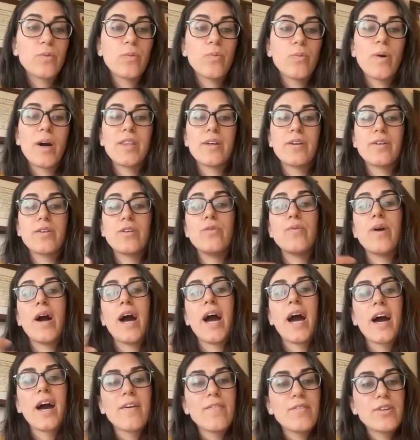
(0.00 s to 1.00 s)
whether you
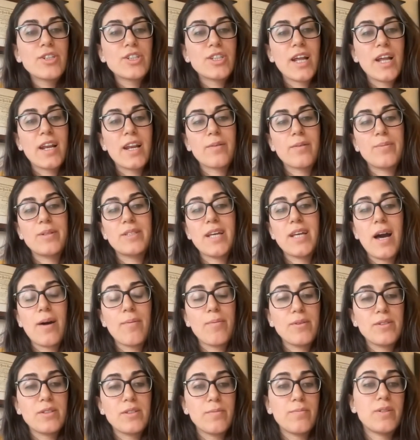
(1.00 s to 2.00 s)
have a genetic
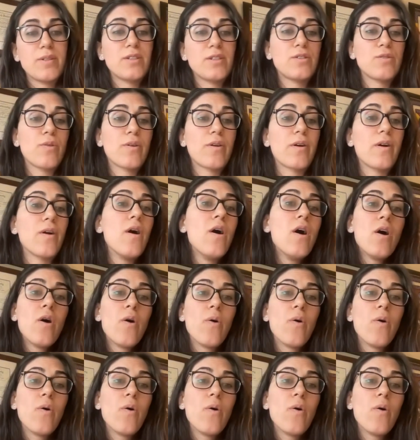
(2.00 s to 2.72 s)
metabolism disorder